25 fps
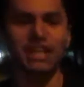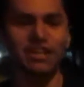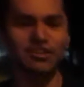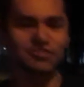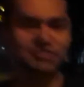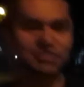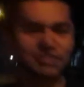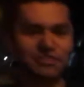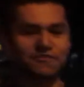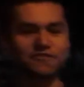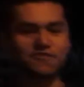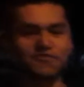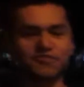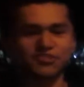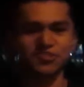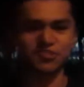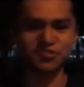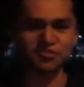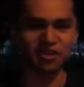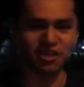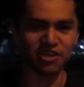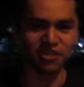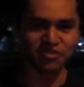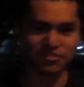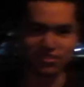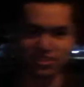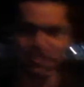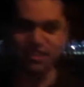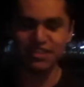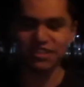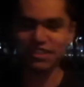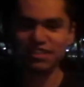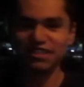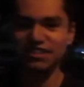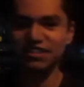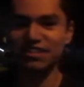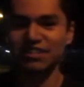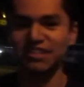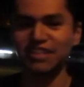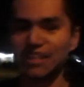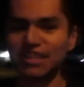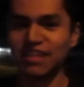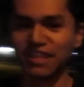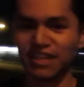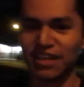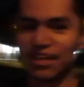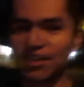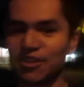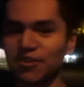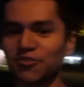down in the first round,
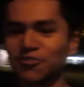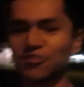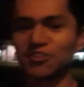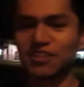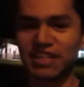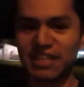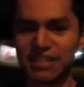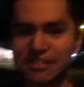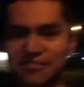we're